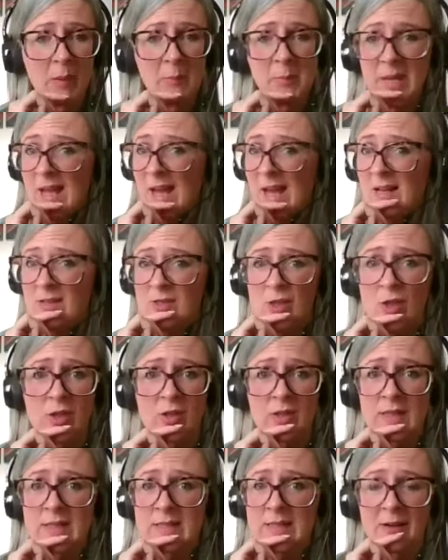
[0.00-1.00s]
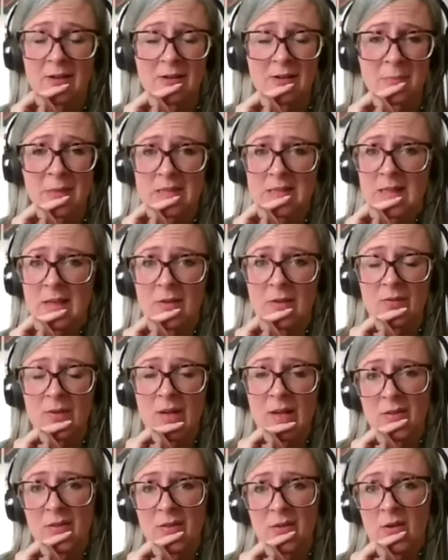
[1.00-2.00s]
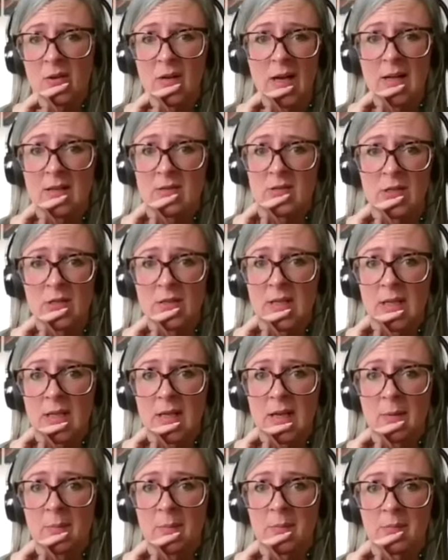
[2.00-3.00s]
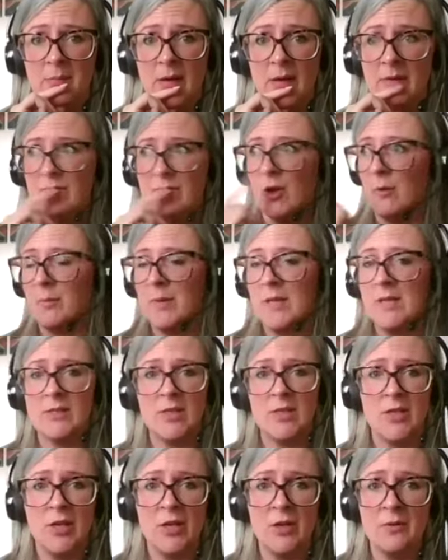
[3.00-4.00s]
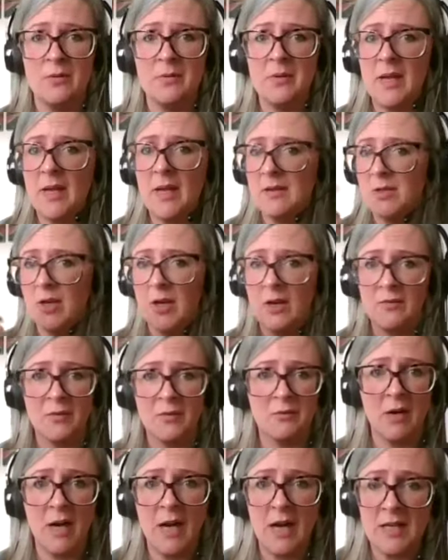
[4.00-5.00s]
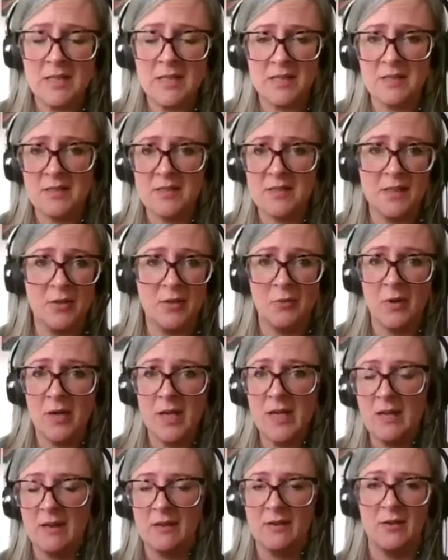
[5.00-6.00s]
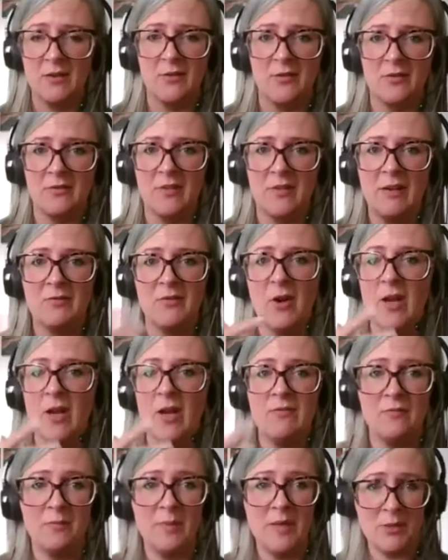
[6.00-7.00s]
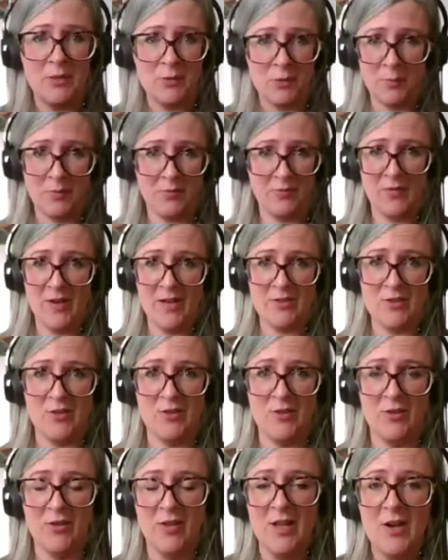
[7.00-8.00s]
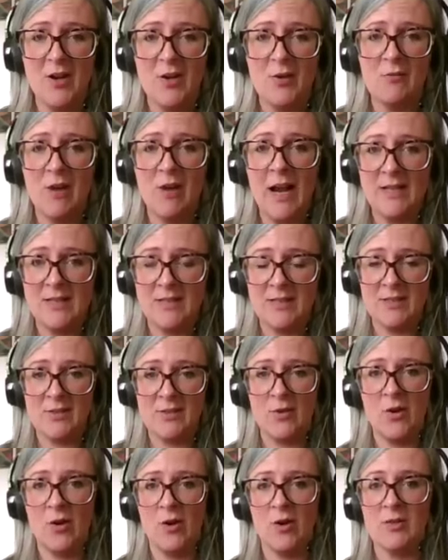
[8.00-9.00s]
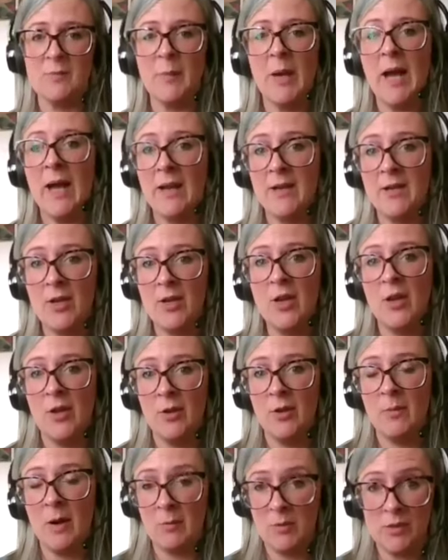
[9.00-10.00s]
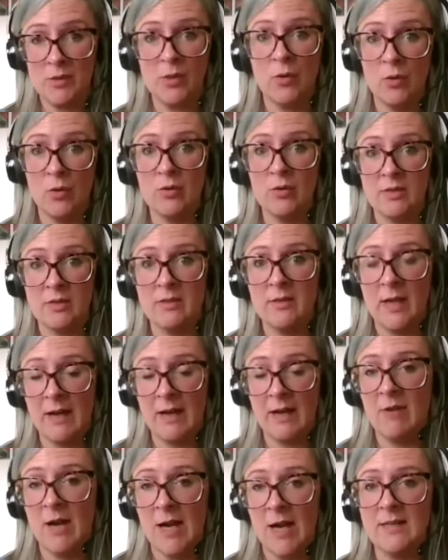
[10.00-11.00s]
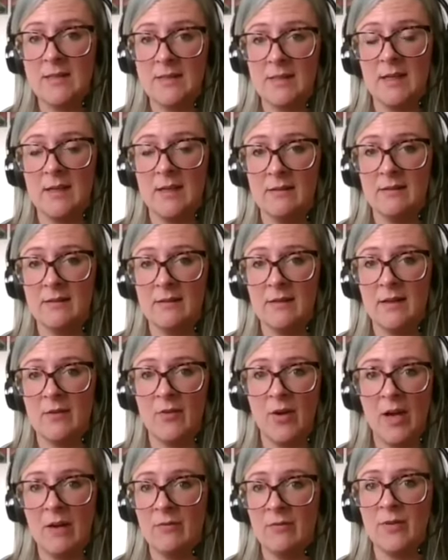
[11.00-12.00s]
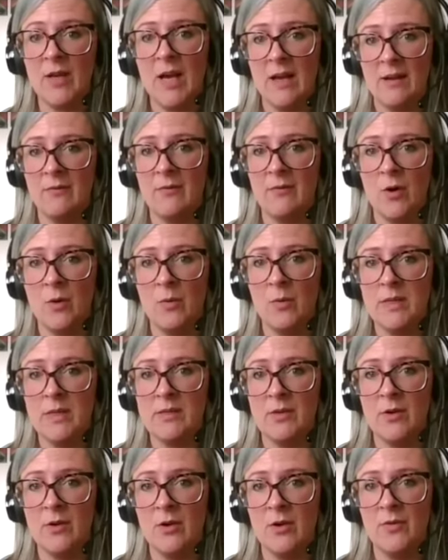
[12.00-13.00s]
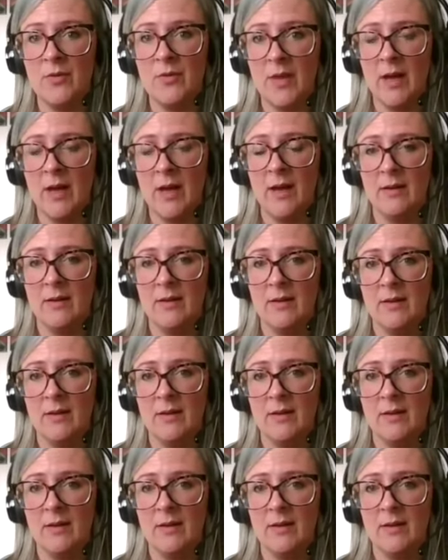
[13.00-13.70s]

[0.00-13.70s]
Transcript: But yeah, I totally doubted myself. I thought, I don't think I've not been to uni. I don't have a writer's degree. I've not even been to a professional writer's course, but I knew I was good at writing. I've kind of always known that.